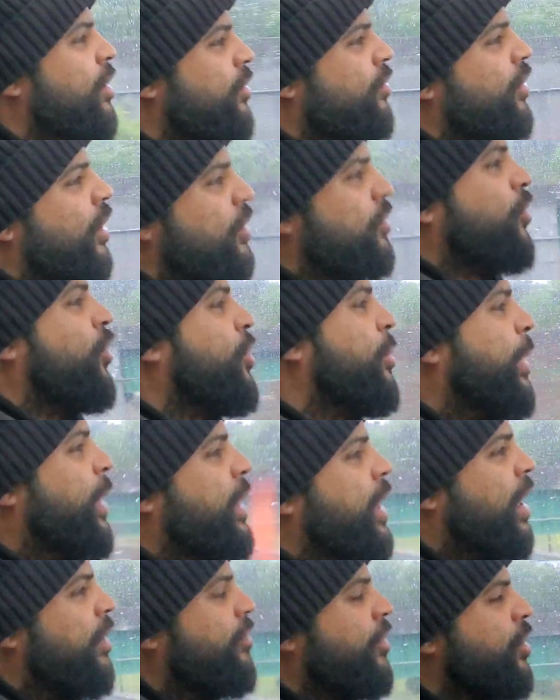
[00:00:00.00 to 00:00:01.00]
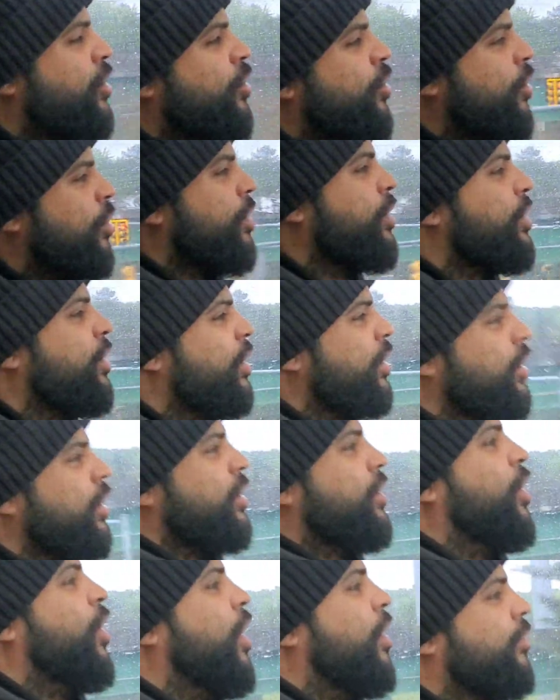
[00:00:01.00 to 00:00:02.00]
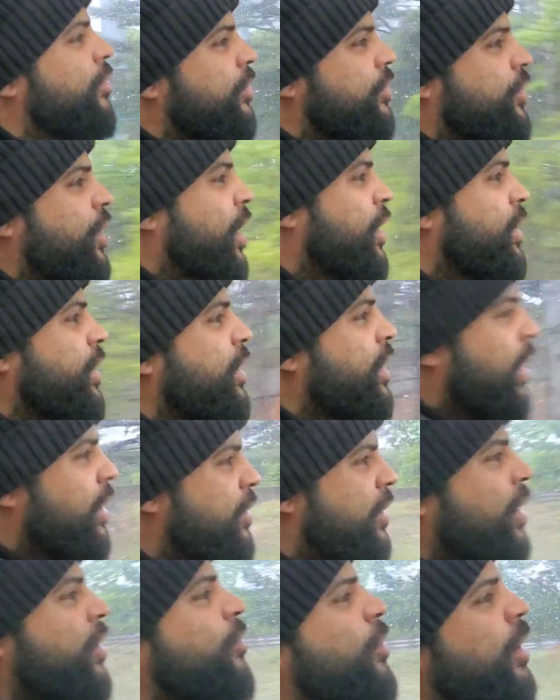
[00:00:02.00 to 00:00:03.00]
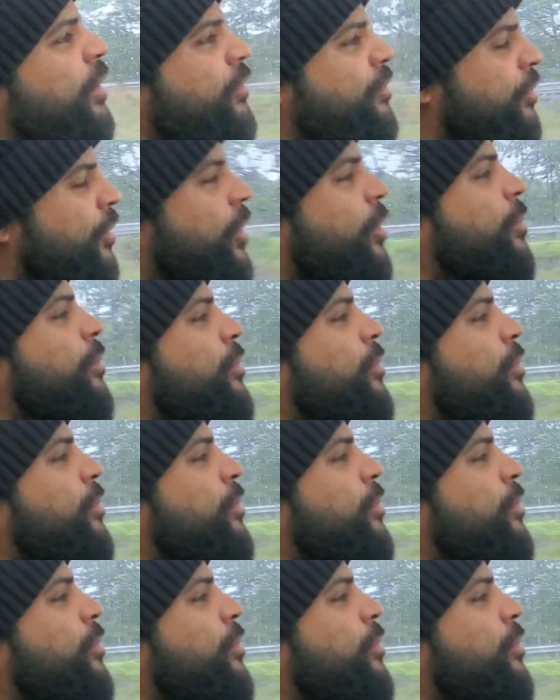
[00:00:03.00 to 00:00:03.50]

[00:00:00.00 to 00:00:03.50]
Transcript: So I told him I didn't have a core. All of a sudden, that thing went from